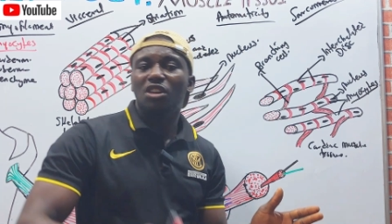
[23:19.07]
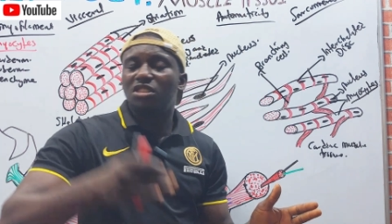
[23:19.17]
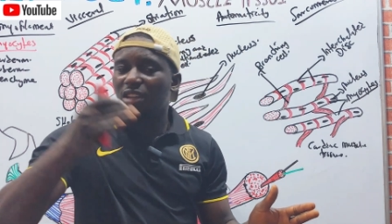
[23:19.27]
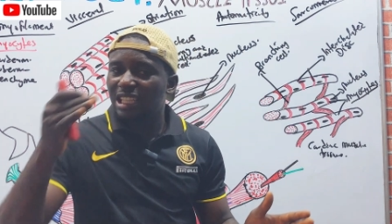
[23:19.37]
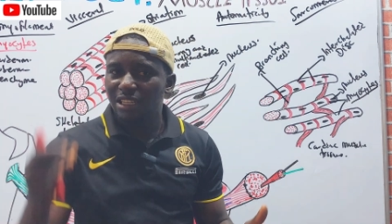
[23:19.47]

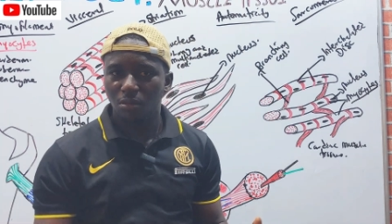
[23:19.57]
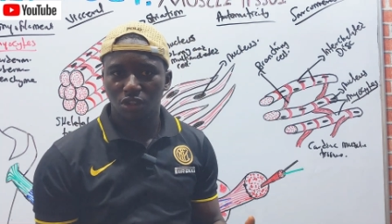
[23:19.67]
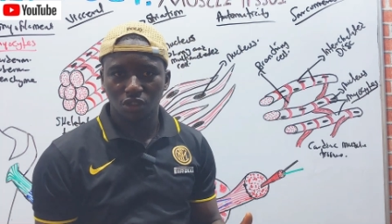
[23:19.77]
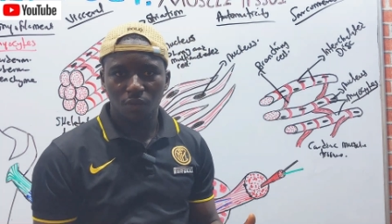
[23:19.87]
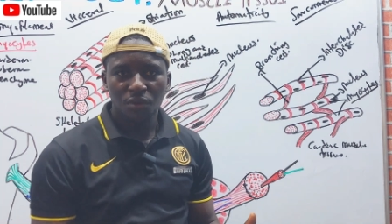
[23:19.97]
non-striated
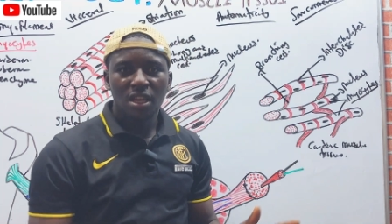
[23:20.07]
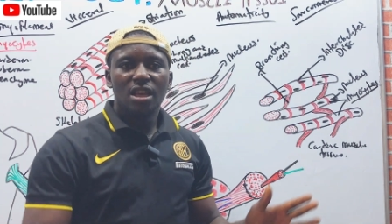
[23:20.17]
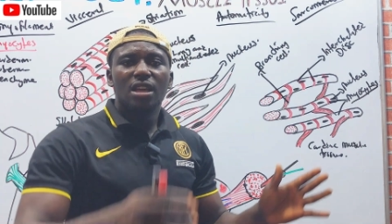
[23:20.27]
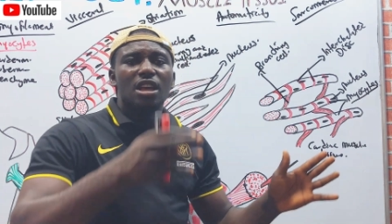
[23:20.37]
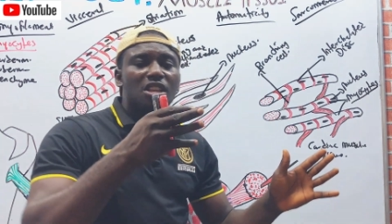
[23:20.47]
muscle.
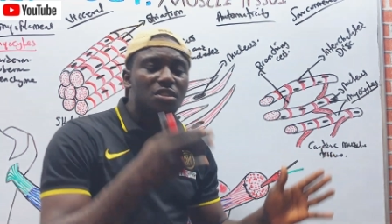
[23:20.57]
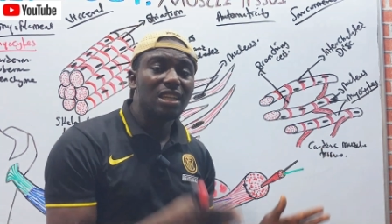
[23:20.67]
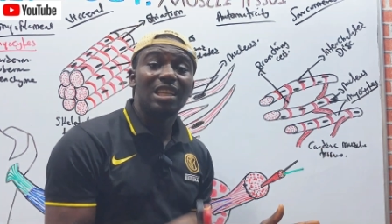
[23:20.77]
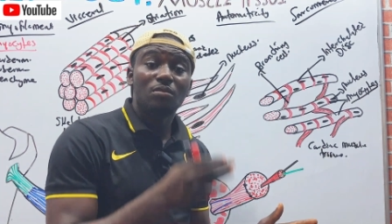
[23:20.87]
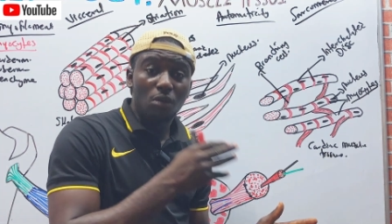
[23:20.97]
A
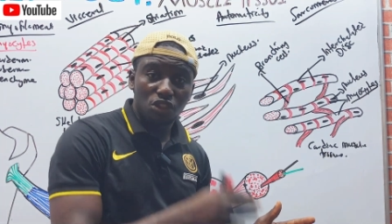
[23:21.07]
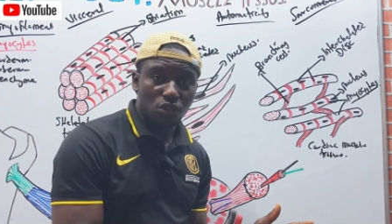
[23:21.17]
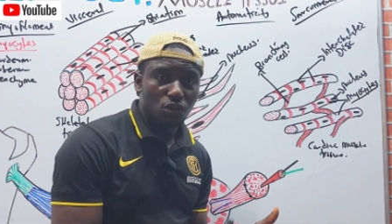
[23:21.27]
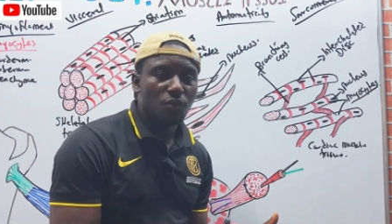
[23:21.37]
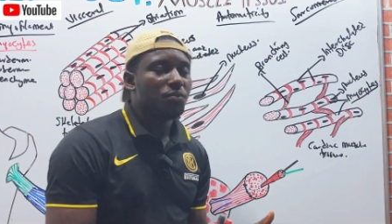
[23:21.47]
striated
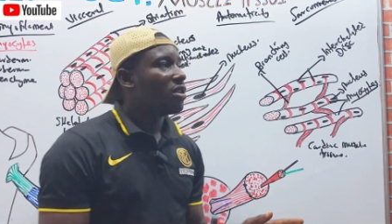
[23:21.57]
muscle,